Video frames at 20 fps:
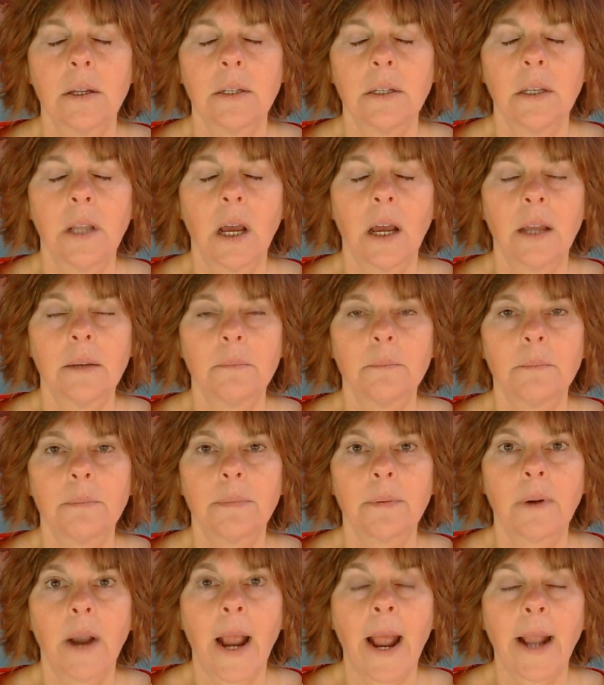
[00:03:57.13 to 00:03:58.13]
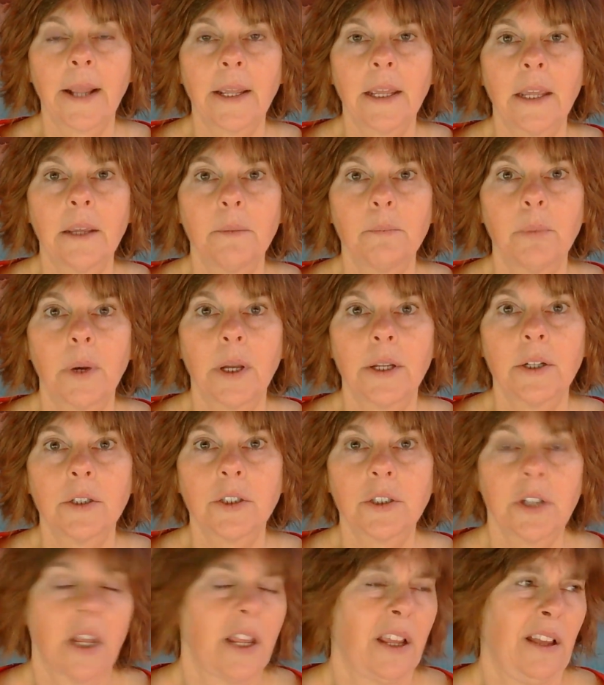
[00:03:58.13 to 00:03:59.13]
not bragging, but you're
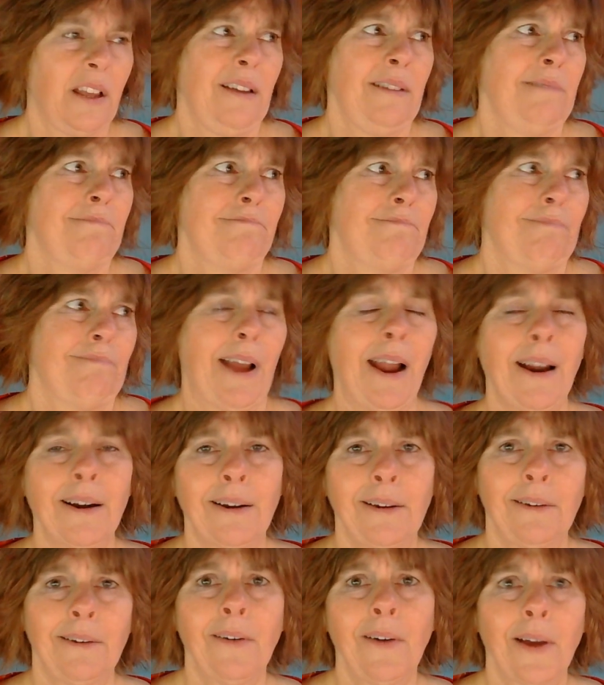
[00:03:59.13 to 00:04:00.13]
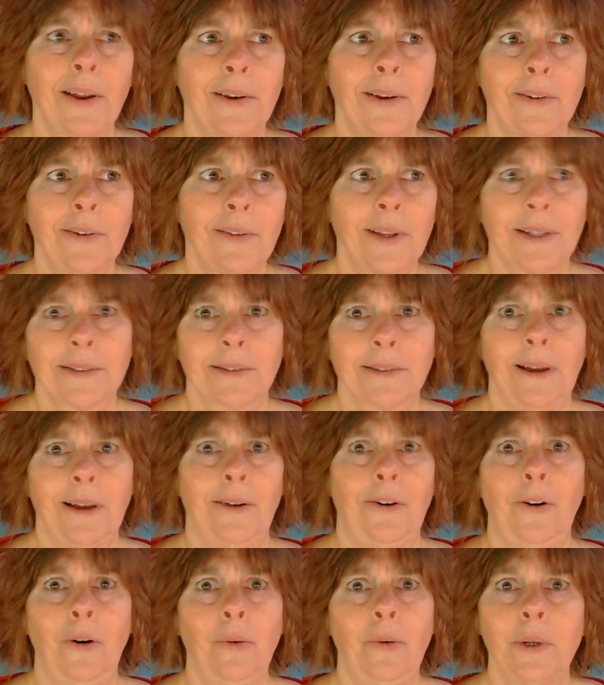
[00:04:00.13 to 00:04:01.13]
saying I already know how to do this.
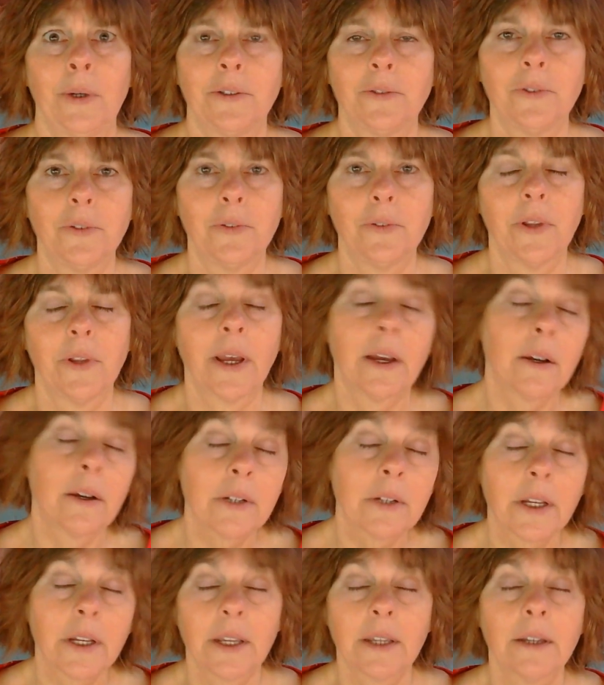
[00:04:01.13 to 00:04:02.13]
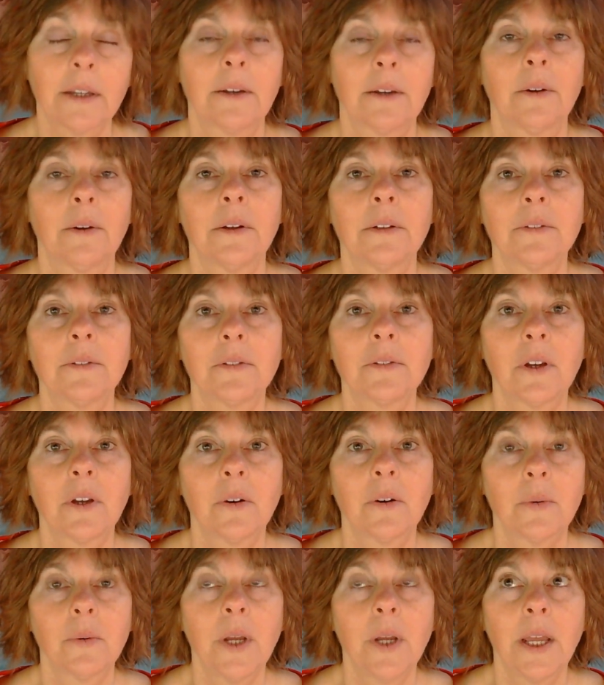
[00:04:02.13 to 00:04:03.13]
I always do that. Okay.
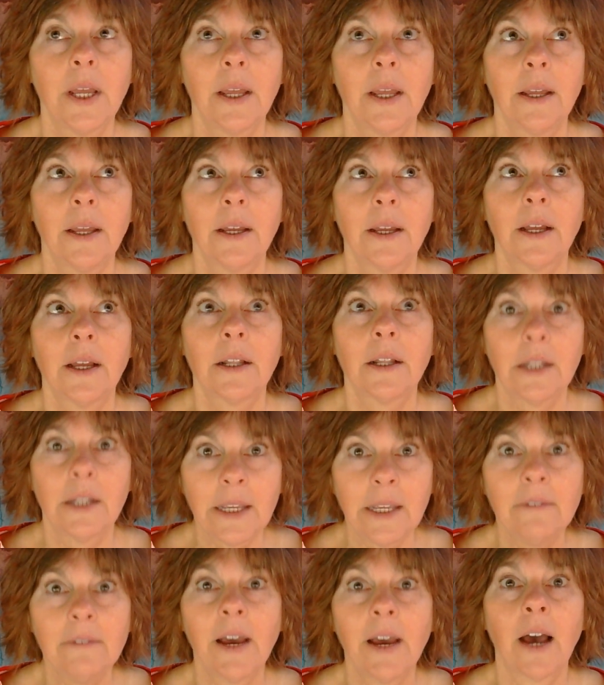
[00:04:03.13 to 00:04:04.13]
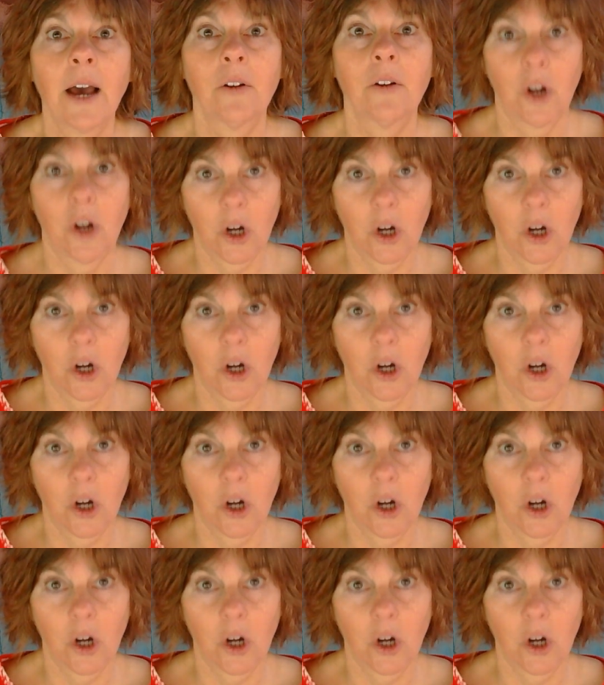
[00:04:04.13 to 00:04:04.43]
So leave out